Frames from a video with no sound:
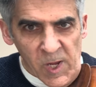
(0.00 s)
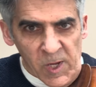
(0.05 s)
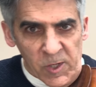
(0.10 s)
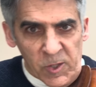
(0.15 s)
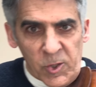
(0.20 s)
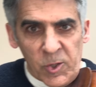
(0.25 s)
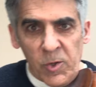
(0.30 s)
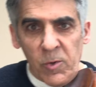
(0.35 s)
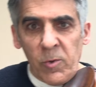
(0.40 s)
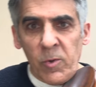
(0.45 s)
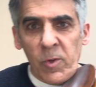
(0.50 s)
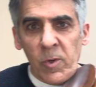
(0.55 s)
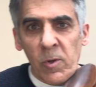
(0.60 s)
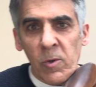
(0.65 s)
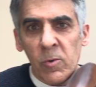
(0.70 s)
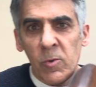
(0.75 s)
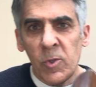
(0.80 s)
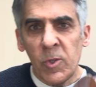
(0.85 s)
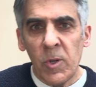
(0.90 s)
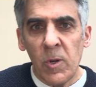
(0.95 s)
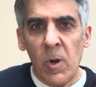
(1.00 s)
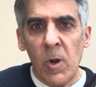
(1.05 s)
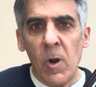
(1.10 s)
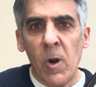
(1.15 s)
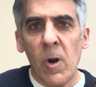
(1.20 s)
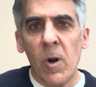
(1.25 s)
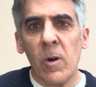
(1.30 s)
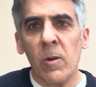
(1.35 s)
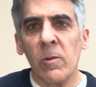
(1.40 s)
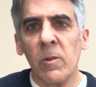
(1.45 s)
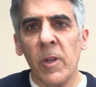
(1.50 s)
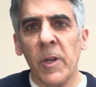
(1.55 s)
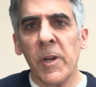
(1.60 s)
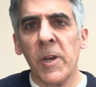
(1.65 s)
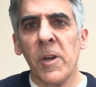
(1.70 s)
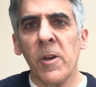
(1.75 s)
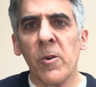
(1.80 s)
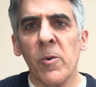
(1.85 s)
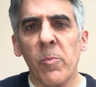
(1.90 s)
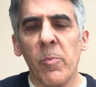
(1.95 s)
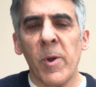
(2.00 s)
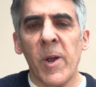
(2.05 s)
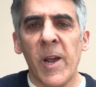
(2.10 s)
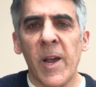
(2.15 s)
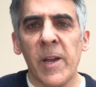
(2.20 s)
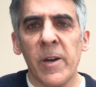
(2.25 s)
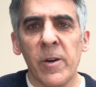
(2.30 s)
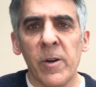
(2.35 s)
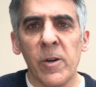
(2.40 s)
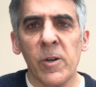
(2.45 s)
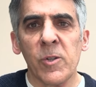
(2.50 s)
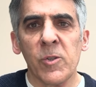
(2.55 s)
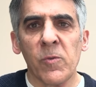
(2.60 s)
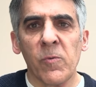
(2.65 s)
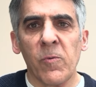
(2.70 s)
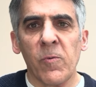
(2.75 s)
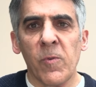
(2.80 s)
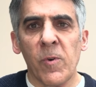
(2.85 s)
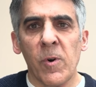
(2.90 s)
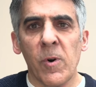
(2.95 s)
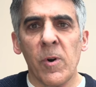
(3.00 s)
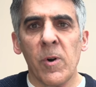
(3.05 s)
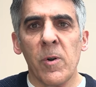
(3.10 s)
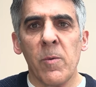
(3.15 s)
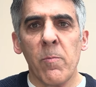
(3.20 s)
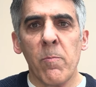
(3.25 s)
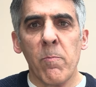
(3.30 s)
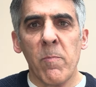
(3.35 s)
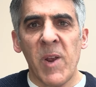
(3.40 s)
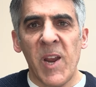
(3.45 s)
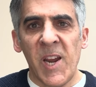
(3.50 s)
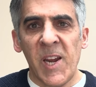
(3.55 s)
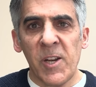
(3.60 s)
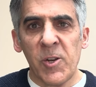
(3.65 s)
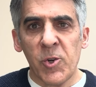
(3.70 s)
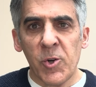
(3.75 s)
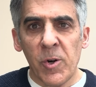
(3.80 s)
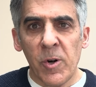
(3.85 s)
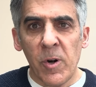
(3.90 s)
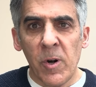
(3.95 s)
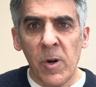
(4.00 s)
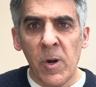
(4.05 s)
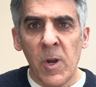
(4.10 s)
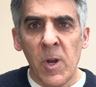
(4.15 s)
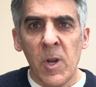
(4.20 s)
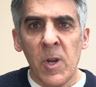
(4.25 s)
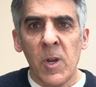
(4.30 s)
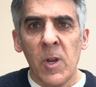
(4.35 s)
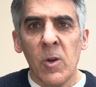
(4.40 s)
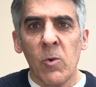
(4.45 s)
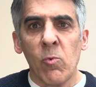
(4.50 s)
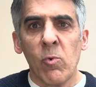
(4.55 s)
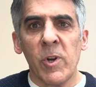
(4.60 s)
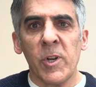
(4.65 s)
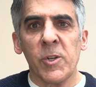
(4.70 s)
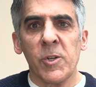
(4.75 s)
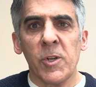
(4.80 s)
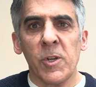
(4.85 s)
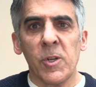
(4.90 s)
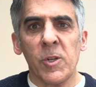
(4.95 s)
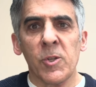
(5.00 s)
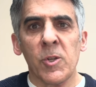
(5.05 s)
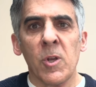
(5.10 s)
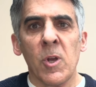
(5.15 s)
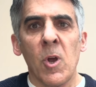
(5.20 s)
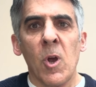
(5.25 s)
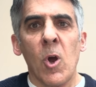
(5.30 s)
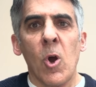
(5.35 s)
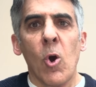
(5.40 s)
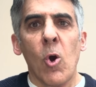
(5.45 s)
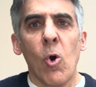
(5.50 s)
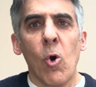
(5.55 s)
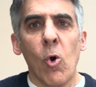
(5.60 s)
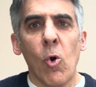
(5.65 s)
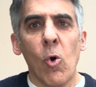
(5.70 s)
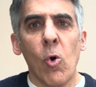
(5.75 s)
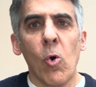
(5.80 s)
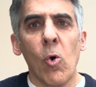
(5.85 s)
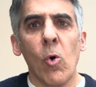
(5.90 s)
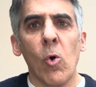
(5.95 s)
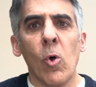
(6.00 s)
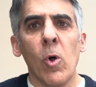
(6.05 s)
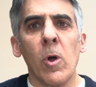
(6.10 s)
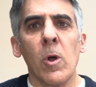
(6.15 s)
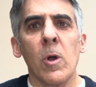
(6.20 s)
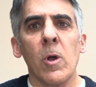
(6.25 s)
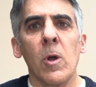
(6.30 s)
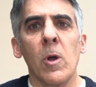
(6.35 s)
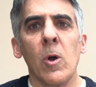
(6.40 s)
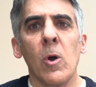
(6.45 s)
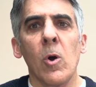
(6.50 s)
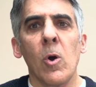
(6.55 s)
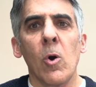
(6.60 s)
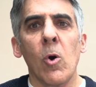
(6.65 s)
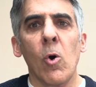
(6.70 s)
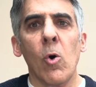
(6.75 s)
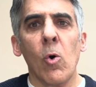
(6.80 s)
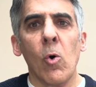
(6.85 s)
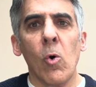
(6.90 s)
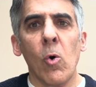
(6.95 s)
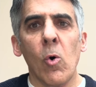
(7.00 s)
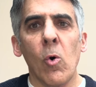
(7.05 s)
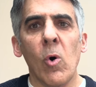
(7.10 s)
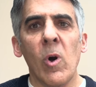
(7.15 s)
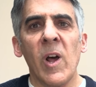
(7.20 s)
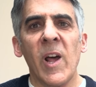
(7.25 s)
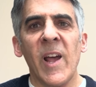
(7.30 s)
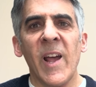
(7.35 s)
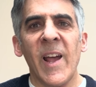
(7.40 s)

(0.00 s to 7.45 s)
So those are linear patterns for major, which is whole, whole,